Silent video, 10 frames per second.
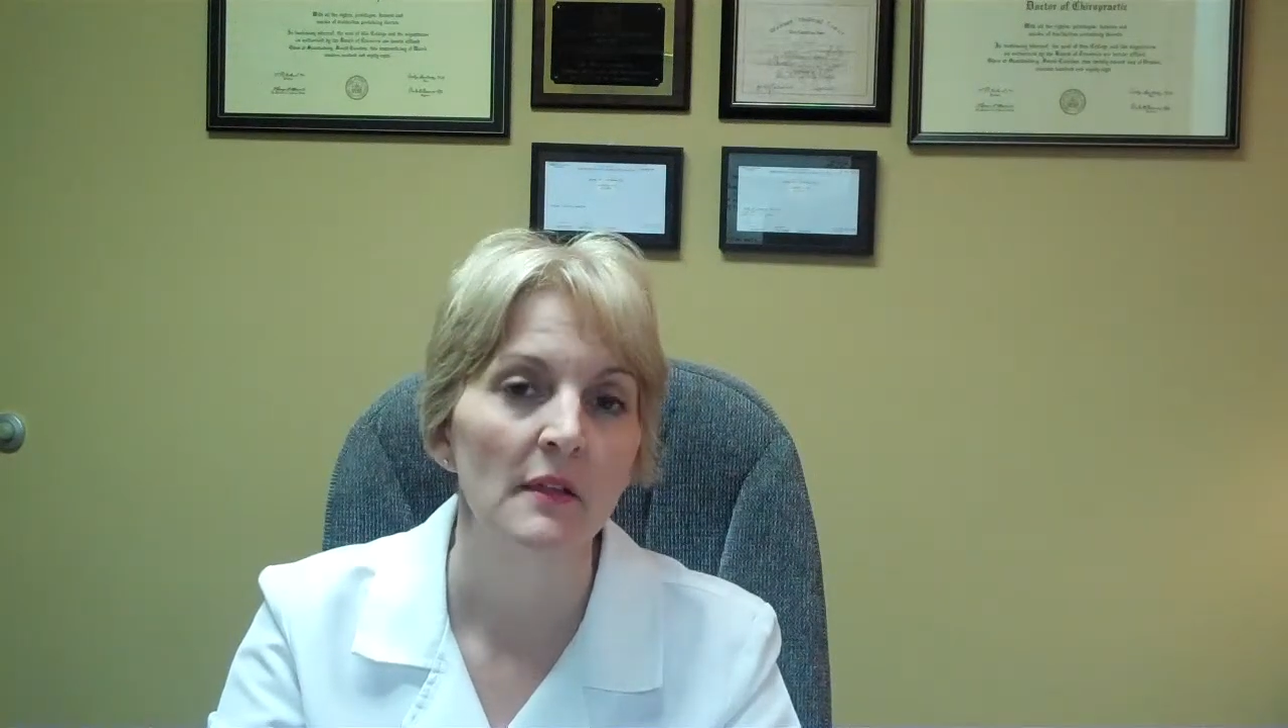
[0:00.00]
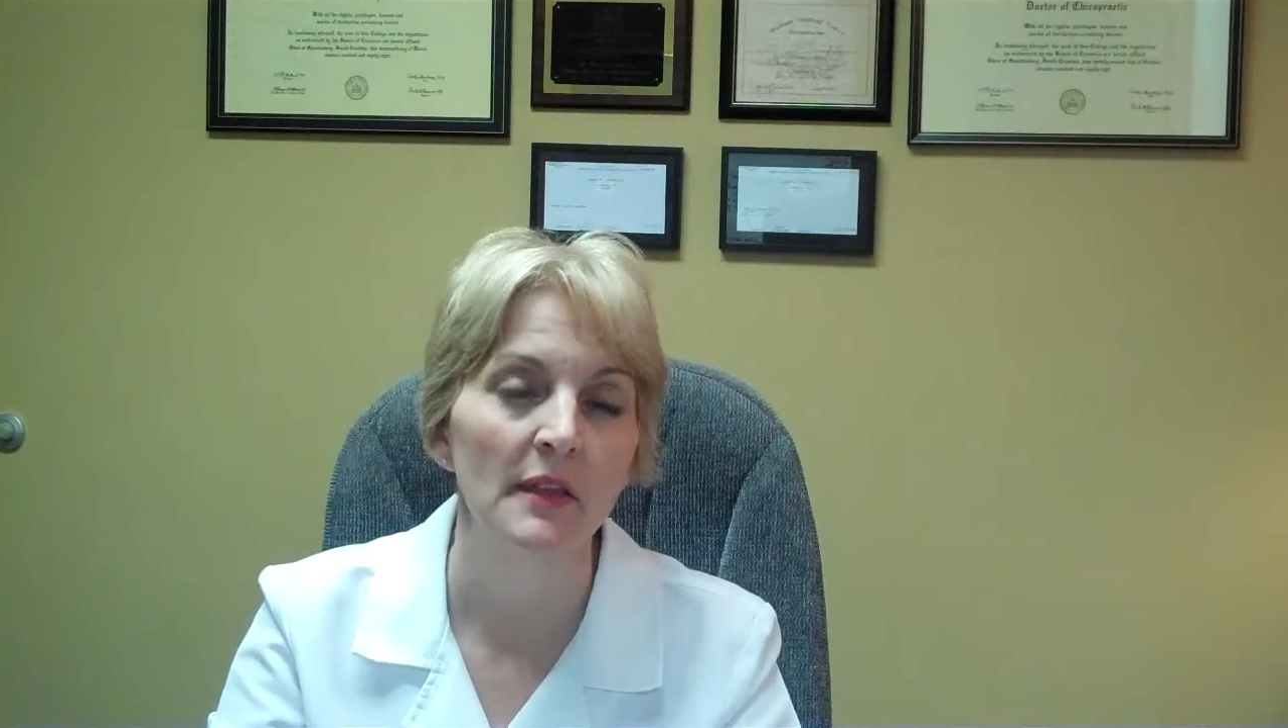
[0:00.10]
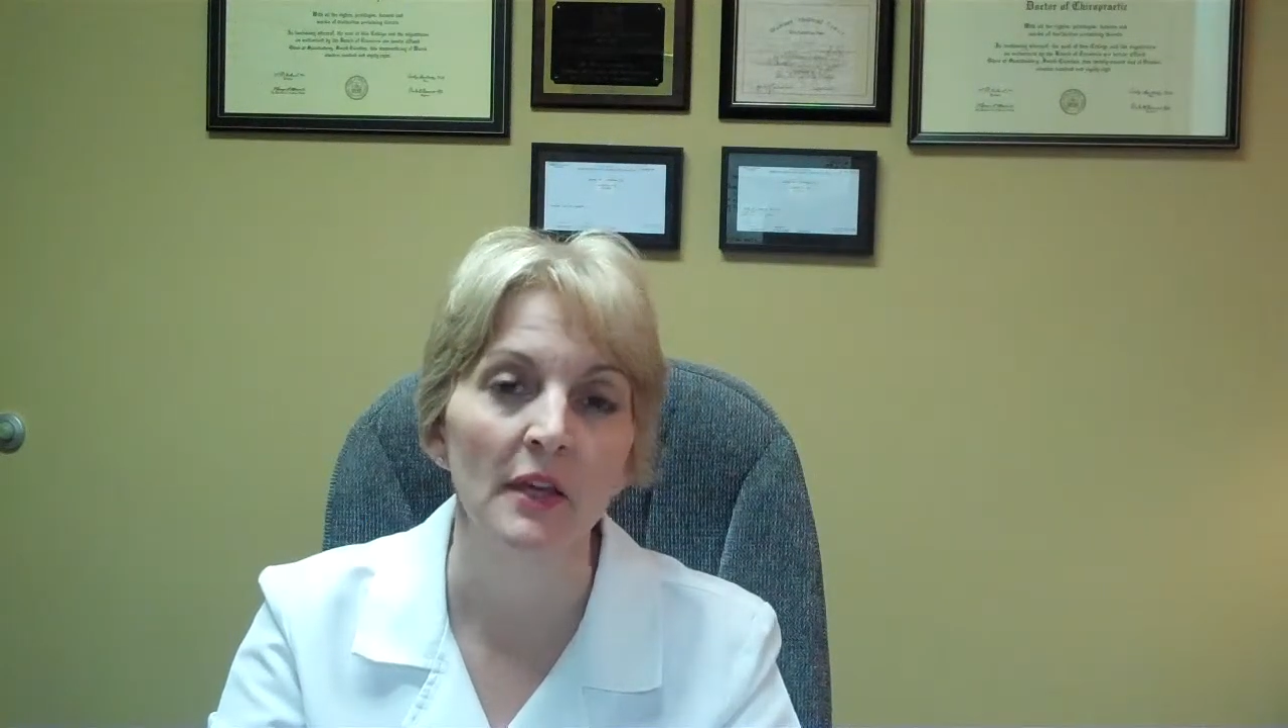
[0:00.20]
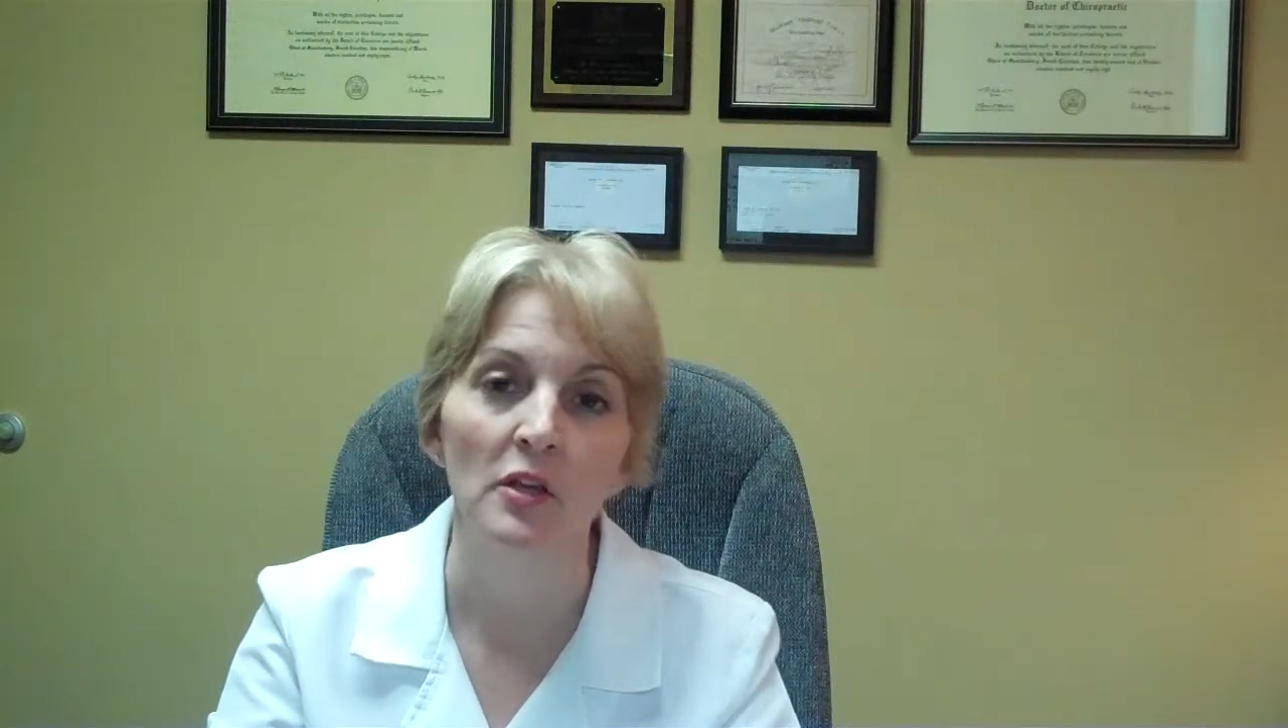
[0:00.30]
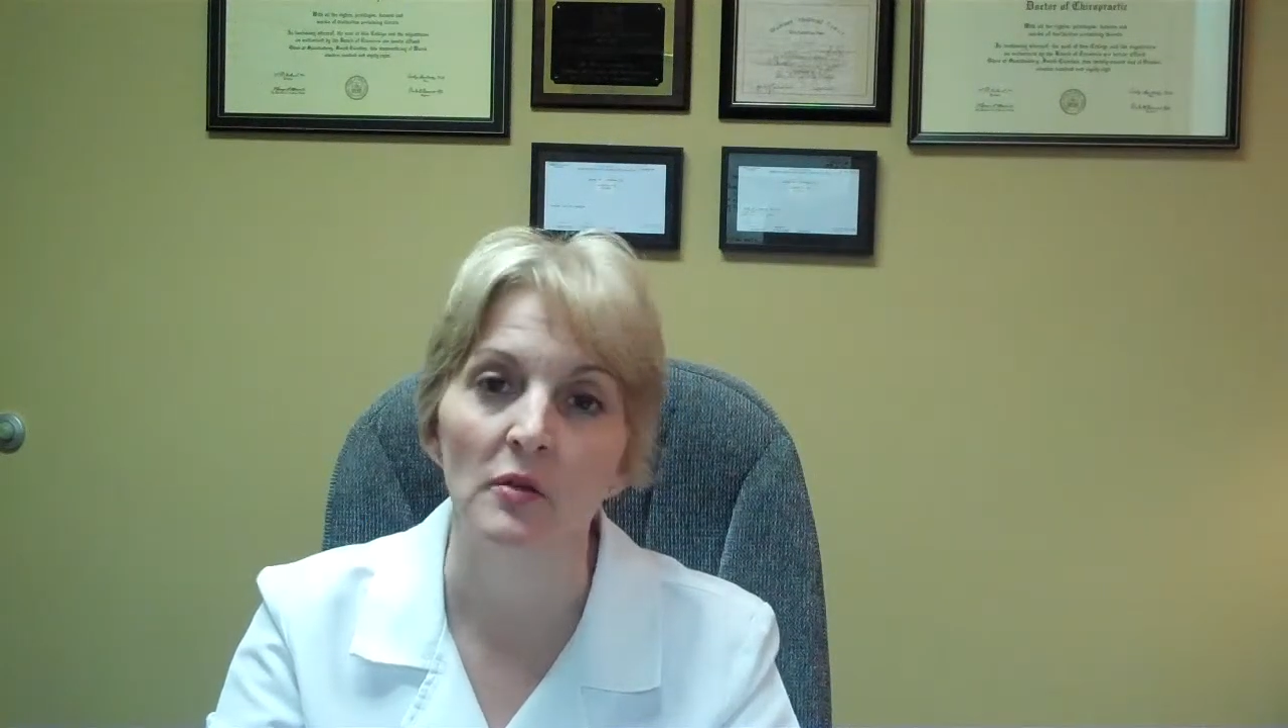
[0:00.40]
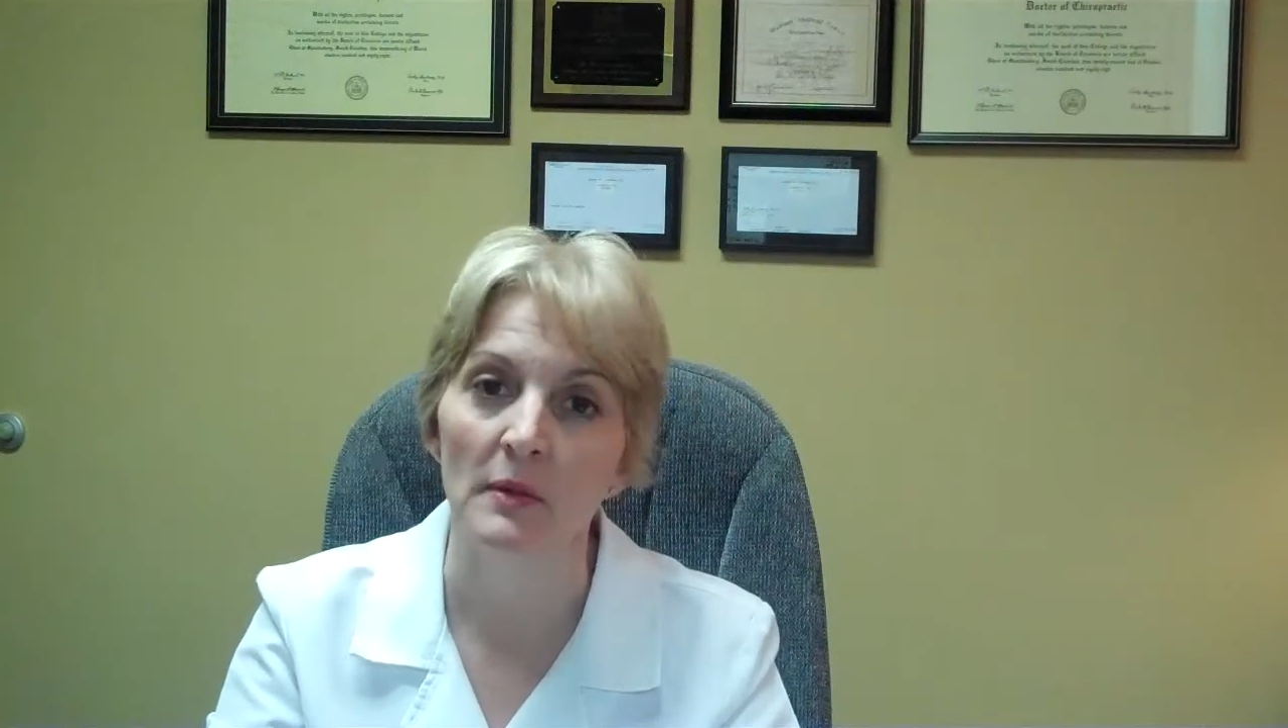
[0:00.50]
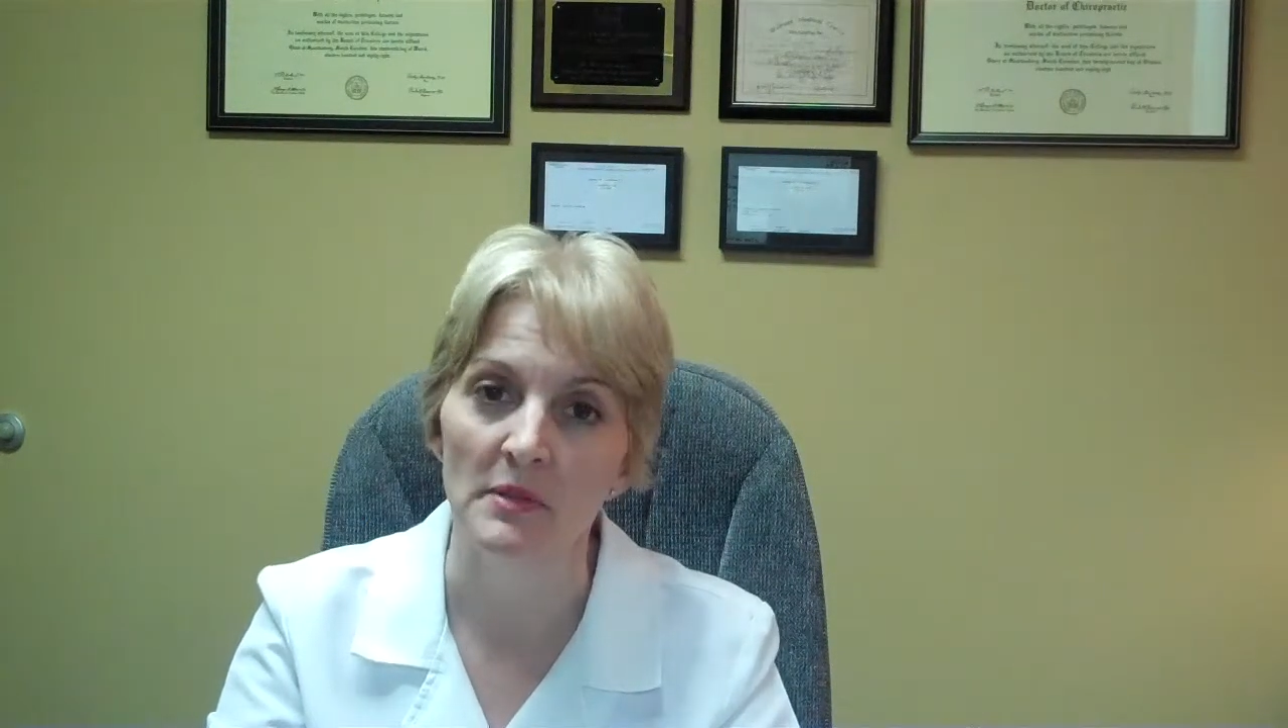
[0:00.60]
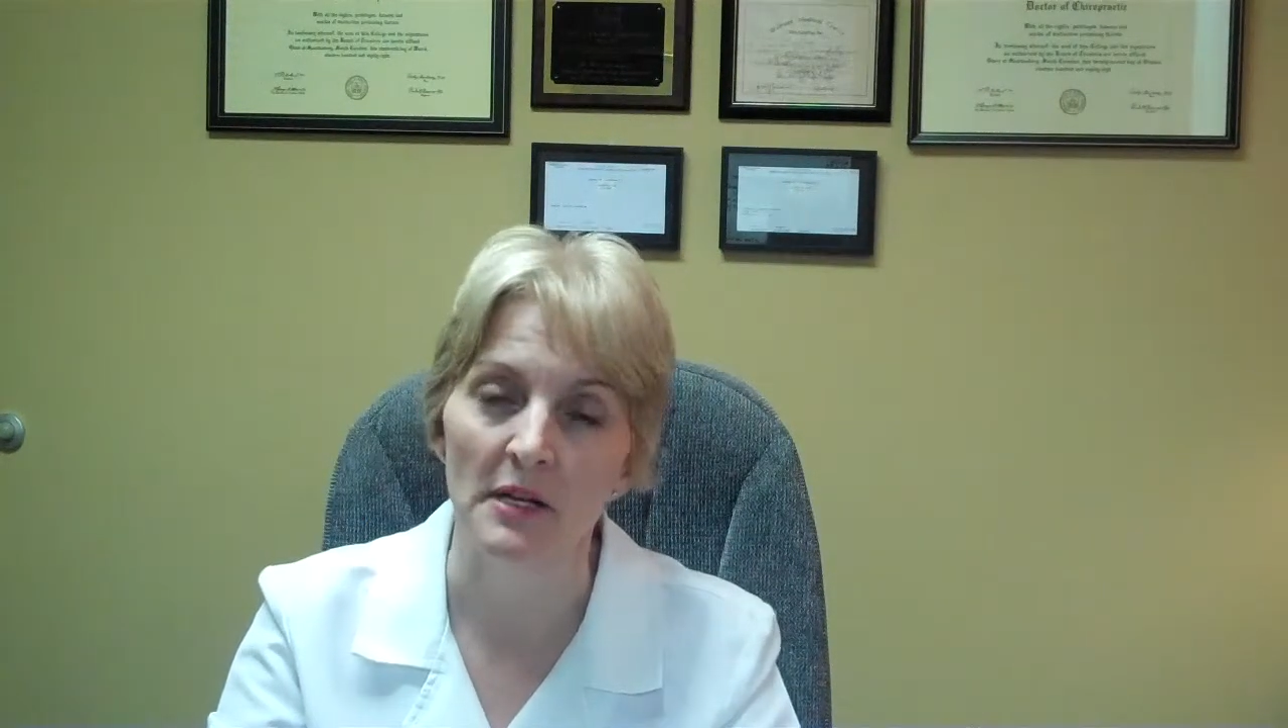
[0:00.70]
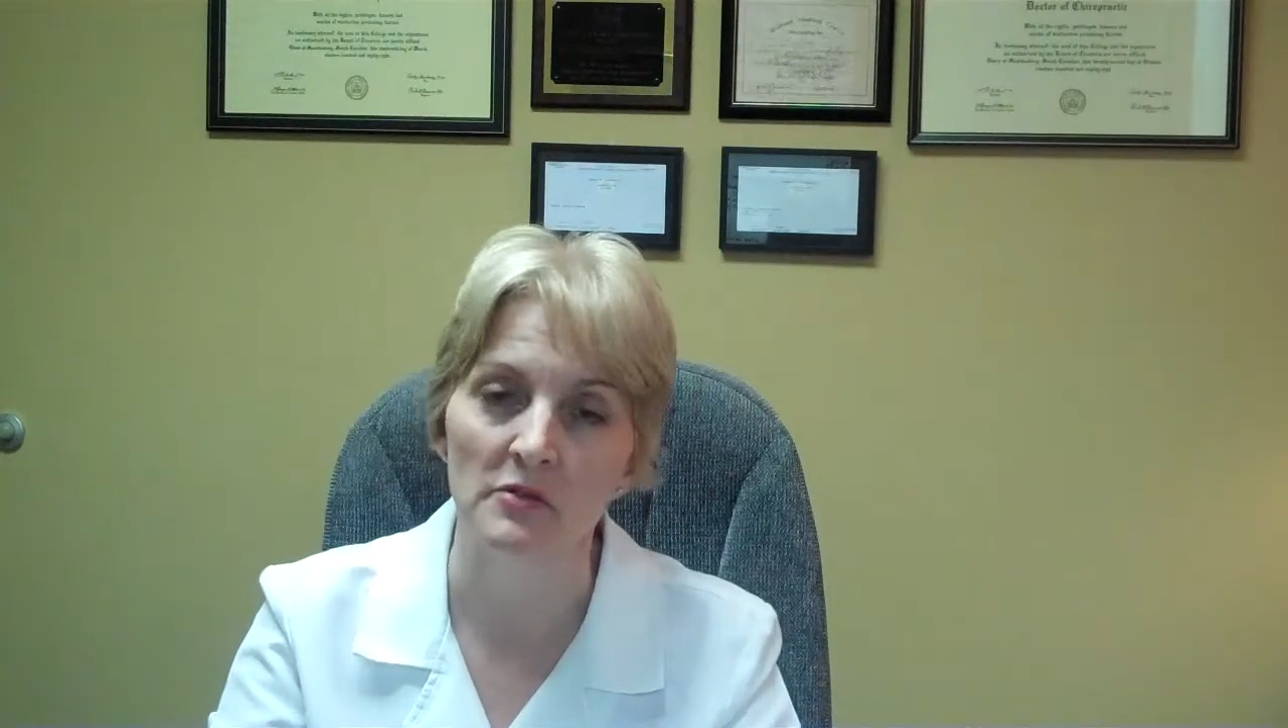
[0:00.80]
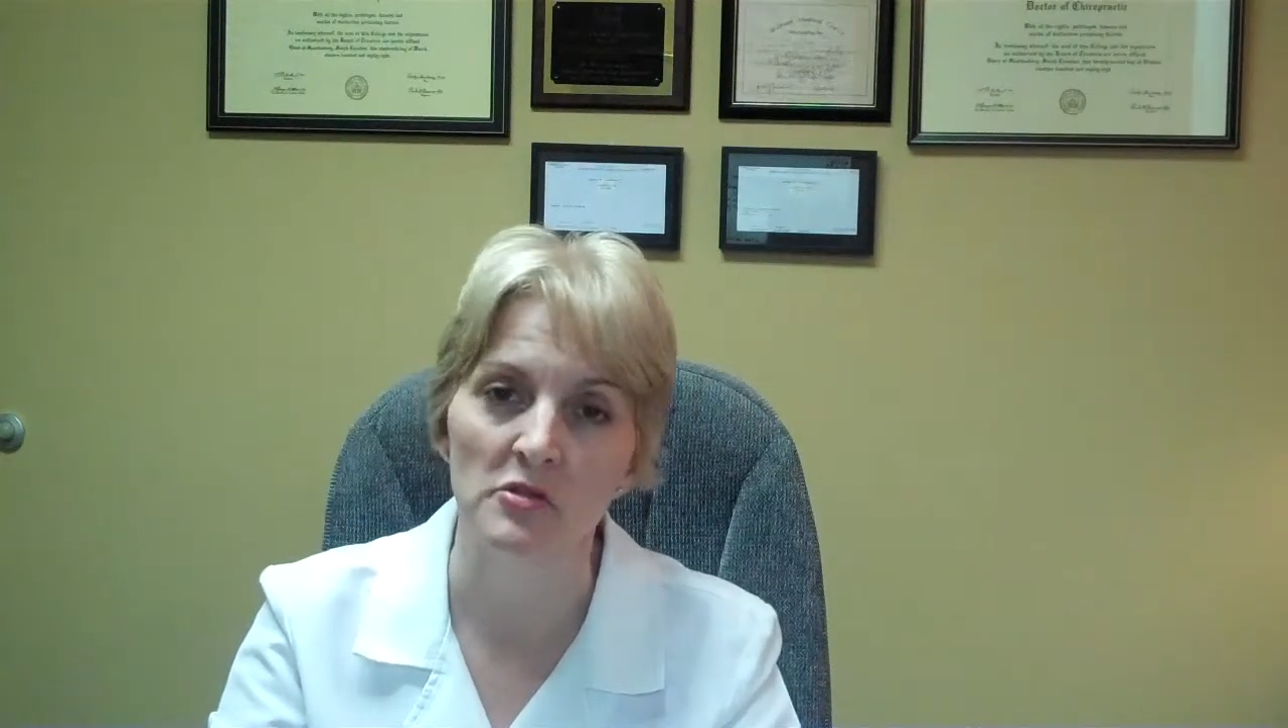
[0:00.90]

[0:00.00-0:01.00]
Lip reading: Thank you. I'm Dr.